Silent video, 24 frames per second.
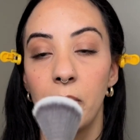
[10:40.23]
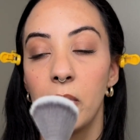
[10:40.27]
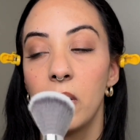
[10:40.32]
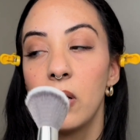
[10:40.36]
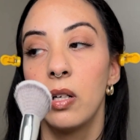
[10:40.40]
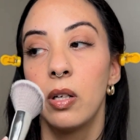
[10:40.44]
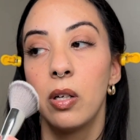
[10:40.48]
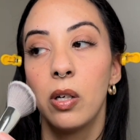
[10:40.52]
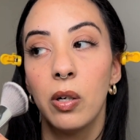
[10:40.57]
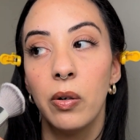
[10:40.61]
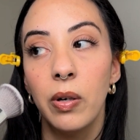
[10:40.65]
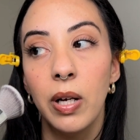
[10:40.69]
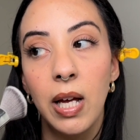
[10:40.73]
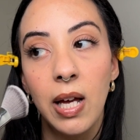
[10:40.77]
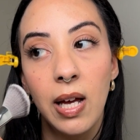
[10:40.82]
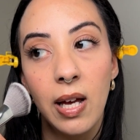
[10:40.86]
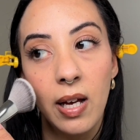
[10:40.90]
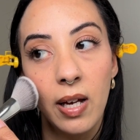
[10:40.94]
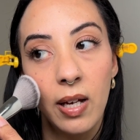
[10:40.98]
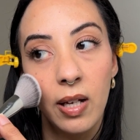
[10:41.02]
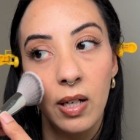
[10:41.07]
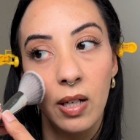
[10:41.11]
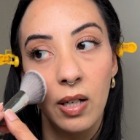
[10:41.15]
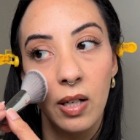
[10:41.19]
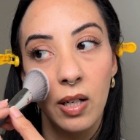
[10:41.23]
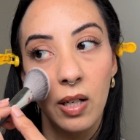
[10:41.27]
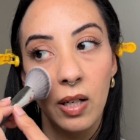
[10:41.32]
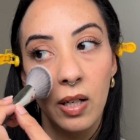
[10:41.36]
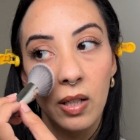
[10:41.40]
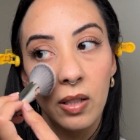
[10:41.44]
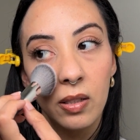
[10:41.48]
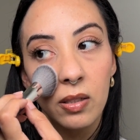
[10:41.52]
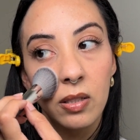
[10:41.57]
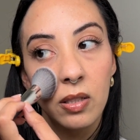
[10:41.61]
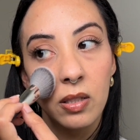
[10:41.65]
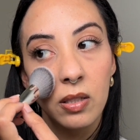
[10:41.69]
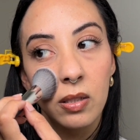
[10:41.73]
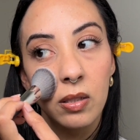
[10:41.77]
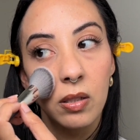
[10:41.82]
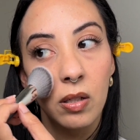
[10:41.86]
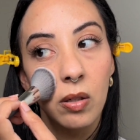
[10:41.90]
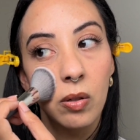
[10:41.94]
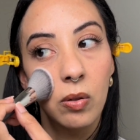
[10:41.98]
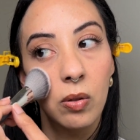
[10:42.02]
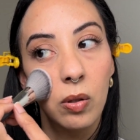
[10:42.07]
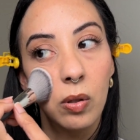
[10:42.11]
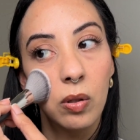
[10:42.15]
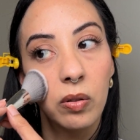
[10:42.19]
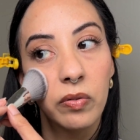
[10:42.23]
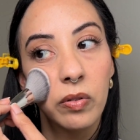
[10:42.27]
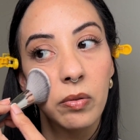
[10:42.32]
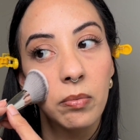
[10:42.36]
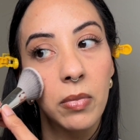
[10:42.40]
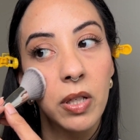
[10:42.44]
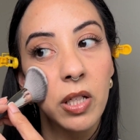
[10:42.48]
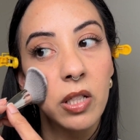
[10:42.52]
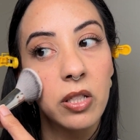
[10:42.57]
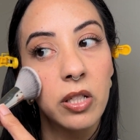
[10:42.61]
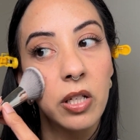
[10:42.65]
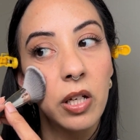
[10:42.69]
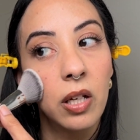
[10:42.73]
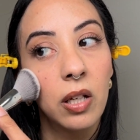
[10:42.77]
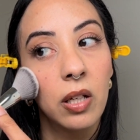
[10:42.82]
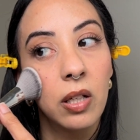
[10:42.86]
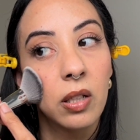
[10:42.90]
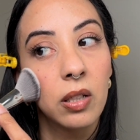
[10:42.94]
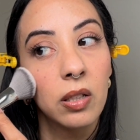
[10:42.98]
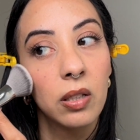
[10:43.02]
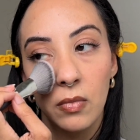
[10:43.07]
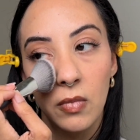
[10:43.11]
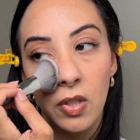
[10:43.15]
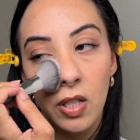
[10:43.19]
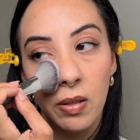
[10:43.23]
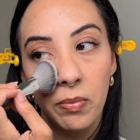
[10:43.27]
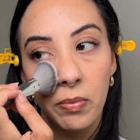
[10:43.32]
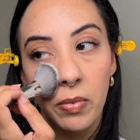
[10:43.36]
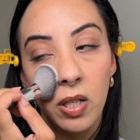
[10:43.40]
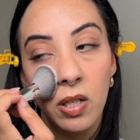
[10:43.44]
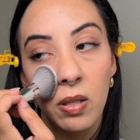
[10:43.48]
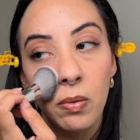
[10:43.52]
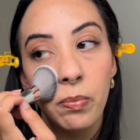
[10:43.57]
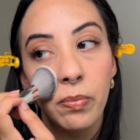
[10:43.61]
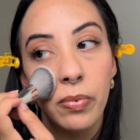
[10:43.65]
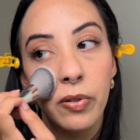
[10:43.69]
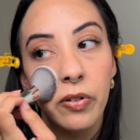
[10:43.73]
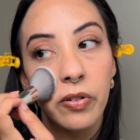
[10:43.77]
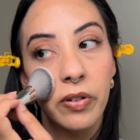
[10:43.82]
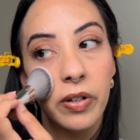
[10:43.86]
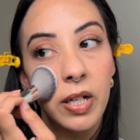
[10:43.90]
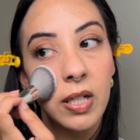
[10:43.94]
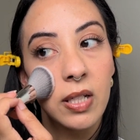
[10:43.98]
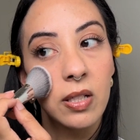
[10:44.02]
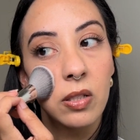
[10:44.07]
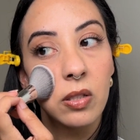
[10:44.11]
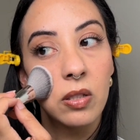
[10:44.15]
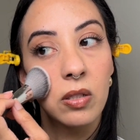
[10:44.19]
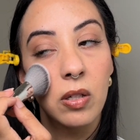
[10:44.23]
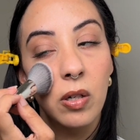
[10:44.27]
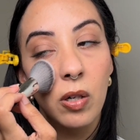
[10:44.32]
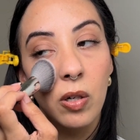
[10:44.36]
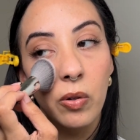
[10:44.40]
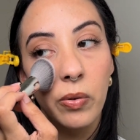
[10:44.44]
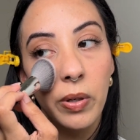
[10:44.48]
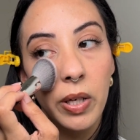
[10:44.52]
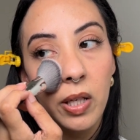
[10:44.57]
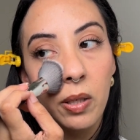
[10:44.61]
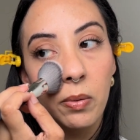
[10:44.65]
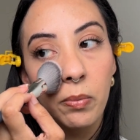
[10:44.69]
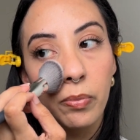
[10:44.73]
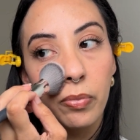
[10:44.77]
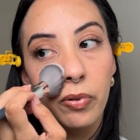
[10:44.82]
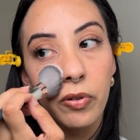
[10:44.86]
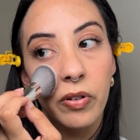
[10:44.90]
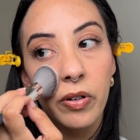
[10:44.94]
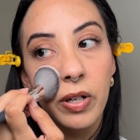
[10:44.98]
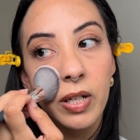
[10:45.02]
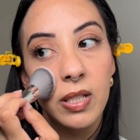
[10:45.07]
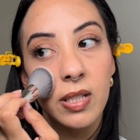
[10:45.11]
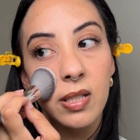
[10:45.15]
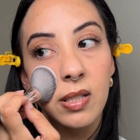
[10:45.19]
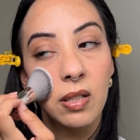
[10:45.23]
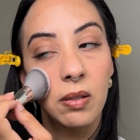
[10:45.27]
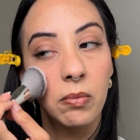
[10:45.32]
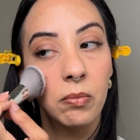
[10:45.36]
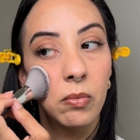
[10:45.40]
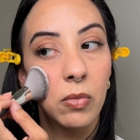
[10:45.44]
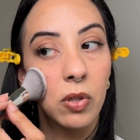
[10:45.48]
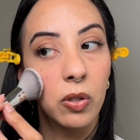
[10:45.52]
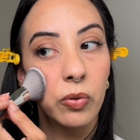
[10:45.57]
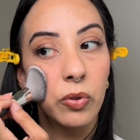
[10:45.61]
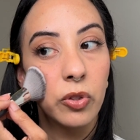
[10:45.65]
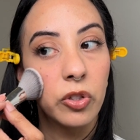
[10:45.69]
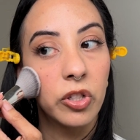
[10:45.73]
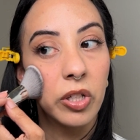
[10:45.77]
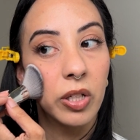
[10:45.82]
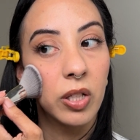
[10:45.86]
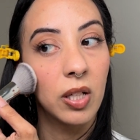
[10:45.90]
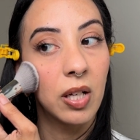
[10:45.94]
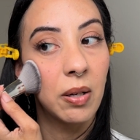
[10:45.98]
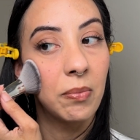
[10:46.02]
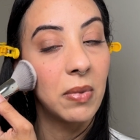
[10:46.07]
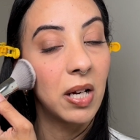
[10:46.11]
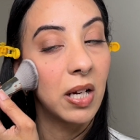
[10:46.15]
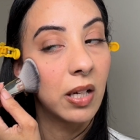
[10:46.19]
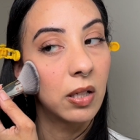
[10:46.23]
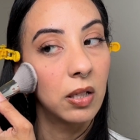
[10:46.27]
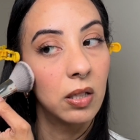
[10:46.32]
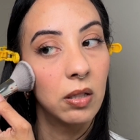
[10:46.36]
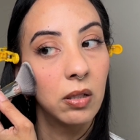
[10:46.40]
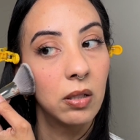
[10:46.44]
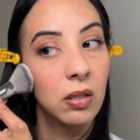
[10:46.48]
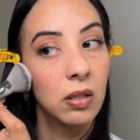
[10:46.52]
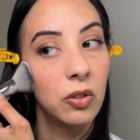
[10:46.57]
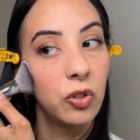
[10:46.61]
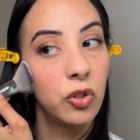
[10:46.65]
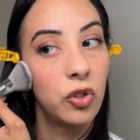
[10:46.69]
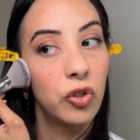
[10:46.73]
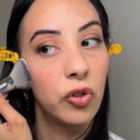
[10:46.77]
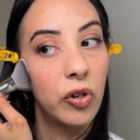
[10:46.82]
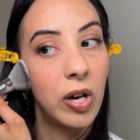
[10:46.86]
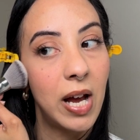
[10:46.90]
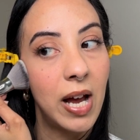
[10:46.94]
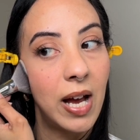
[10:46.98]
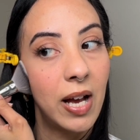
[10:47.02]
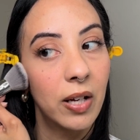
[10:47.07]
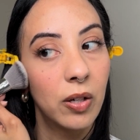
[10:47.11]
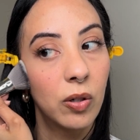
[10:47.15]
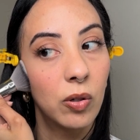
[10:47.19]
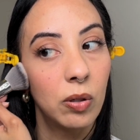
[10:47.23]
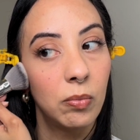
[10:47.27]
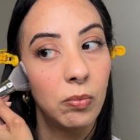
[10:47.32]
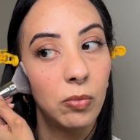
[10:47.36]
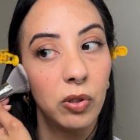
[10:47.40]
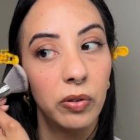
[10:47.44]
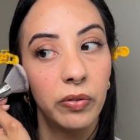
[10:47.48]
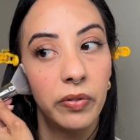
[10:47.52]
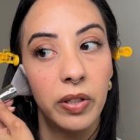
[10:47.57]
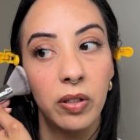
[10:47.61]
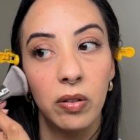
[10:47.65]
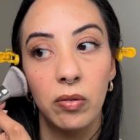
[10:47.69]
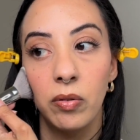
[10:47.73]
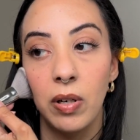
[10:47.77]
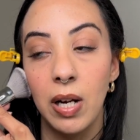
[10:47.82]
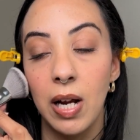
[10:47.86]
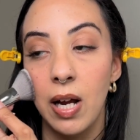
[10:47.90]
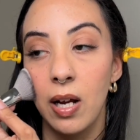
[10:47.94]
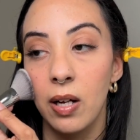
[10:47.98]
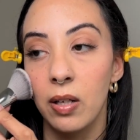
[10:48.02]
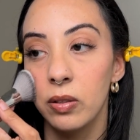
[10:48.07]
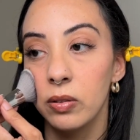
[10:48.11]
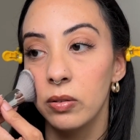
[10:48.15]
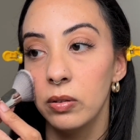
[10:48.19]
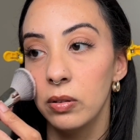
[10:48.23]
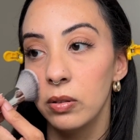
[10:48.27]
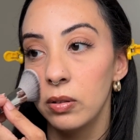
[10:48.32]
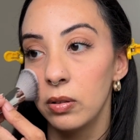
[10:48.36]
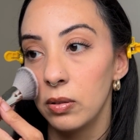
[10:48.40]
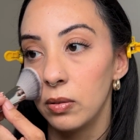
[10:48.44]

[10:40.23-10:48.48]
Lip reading: going to go ahead and just go over my cheek. And I'm going to go in pressing motion. I'm not going to drag or move it around.